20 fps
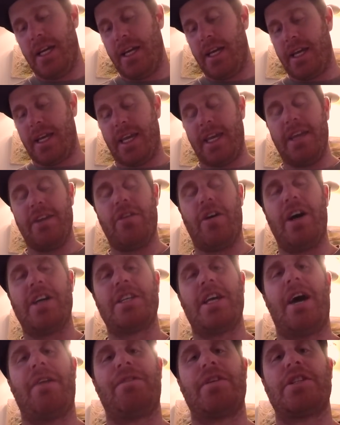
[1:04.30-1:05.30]
keep your eyes
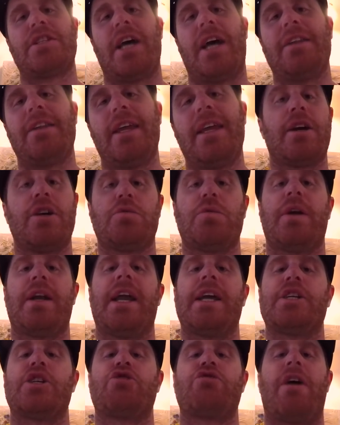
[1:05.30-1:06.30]
out for Sunday because we
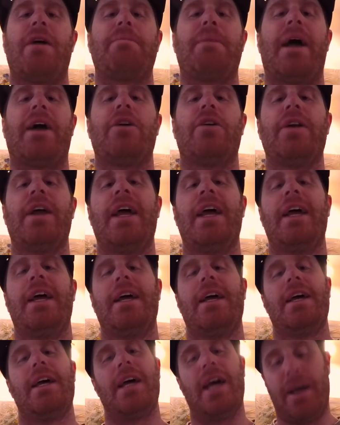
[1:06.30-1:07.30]
get straight back on it
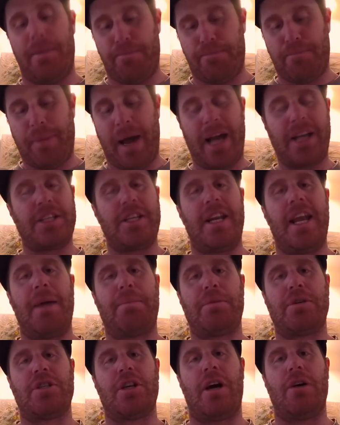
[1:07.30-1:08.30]
and back to the
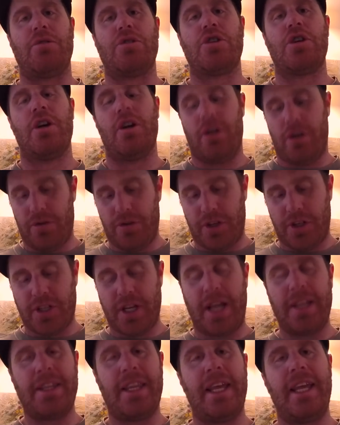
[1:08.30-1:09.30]
episodes on the
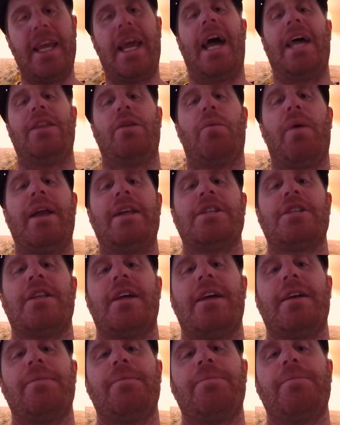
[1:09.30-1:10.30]
Sunday and the
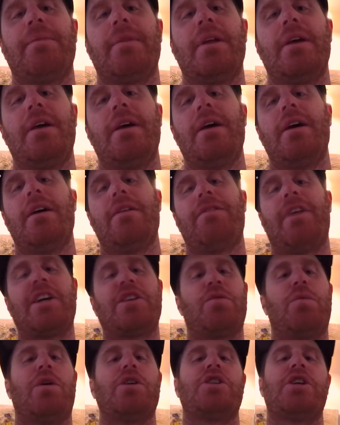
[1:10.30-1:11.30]
Wednesday. Thanks
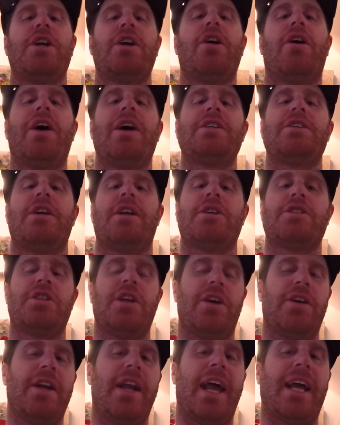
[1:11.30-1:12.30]
for watching, guys, and I'll see
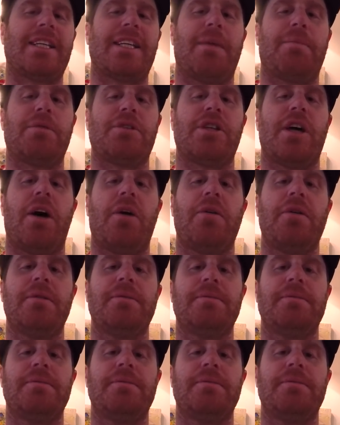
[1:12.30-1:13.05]
you on the next episode.